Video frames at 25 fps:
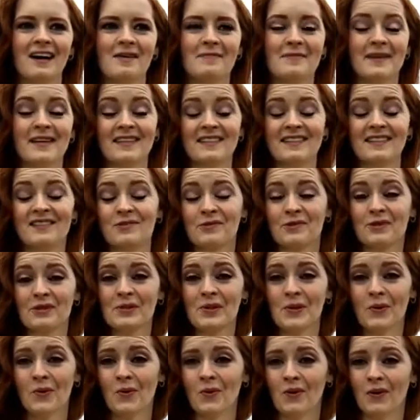because it's really
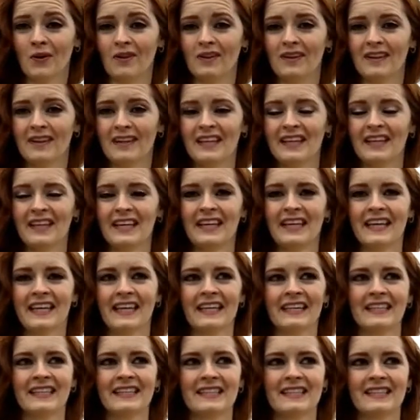cool.
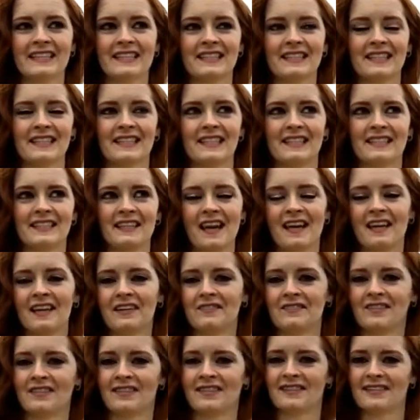It's this kind
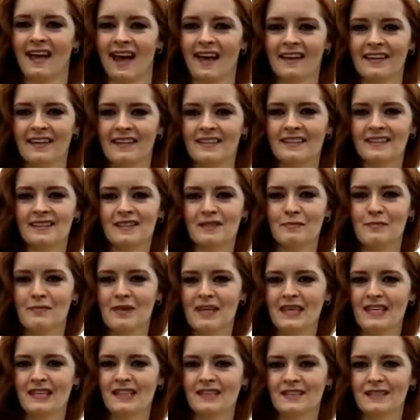of science
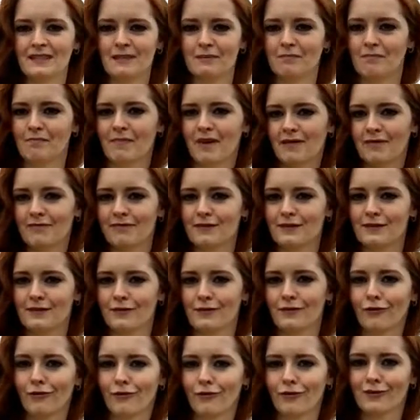meets
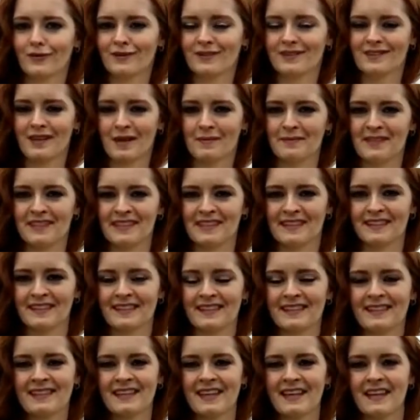metaphysical
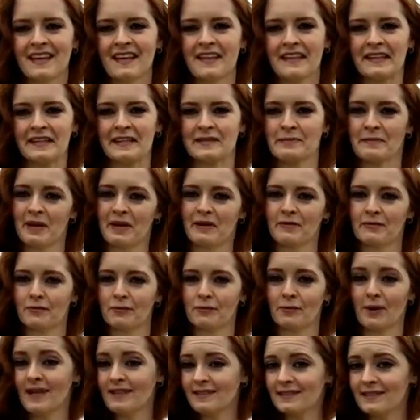substance that's made of
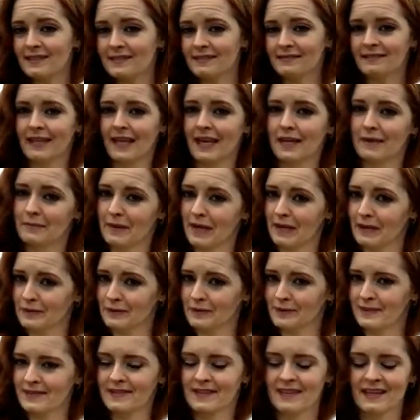resin and
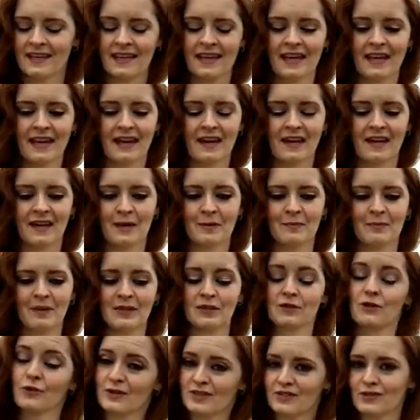metals
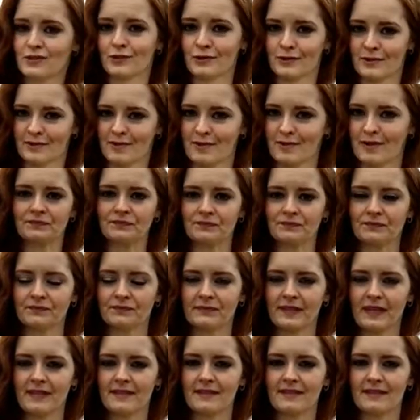and crystals.
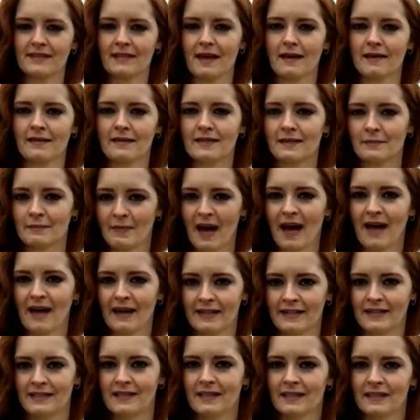The science
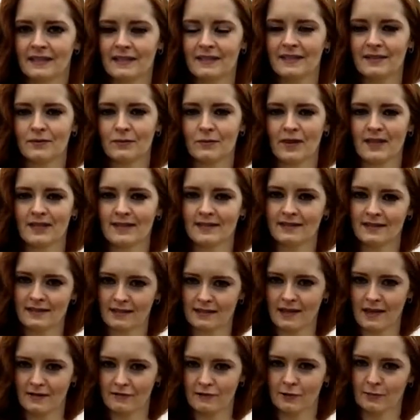behind it was
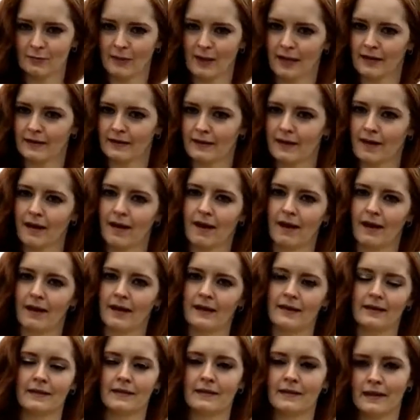discovered by a
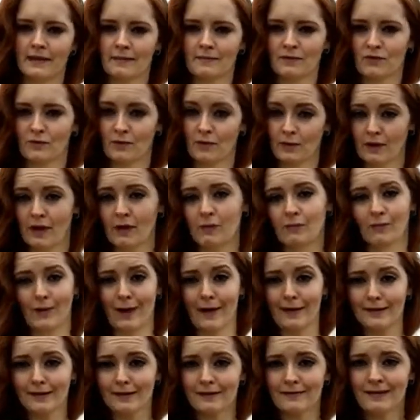guy named Wilhelm
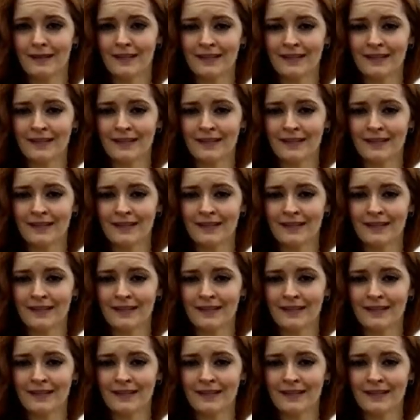Reich,